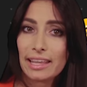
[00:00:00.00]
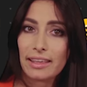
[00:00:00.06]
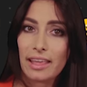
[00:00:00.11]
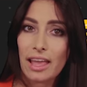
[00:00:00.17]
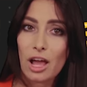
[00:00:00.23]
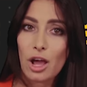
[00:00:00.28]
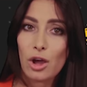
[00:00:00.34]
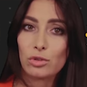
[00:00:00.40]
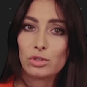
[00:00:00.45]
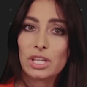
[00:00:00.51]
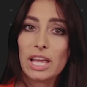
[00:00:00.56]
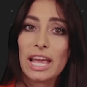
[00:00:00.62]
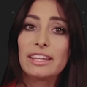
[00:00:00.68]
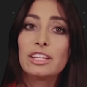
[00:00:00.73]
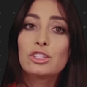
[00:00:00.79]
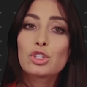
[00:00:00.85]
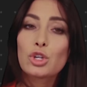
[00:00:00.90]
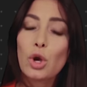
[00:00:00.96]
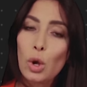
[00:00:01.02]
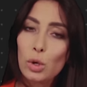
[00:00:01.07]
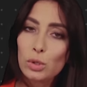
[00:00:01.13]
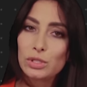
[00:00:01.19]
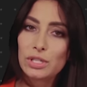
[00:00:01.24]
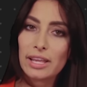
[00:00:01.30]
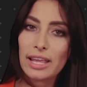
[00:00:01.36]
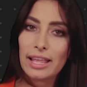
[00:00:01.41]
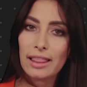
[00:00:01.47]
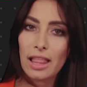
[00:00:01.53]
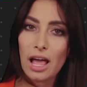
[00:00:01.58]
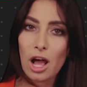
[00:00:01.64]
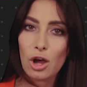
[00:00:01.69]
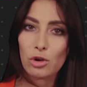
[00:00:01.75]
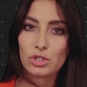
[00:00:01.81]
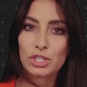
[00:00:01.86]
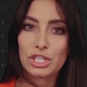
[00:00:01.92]
account, and it also
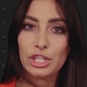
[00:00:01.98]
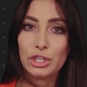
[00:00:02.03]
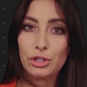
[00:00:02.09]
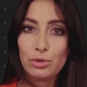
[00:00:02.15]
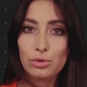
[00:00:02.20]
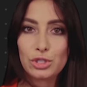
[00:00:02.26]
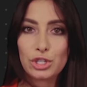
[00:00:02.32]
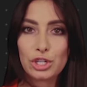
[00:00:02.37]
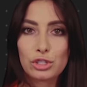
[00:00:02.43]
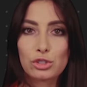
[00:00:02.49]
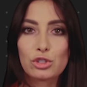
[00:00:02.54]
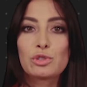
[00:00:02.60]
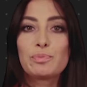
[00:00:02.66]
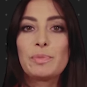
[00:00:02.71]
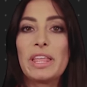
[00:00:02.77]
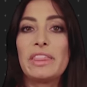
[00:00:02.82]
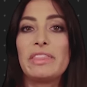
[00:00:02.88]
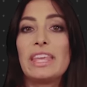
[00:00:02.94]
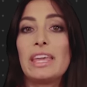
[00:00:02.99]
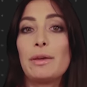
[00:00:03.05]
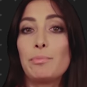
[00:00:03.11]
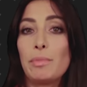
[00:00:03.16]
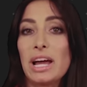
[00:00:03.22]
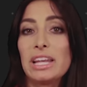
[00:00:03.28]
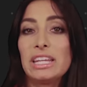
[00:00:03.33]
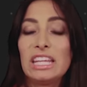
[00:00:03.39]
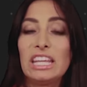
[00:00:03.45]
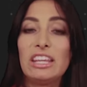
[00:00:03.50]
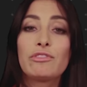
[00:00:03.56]
allows the user to spend their money,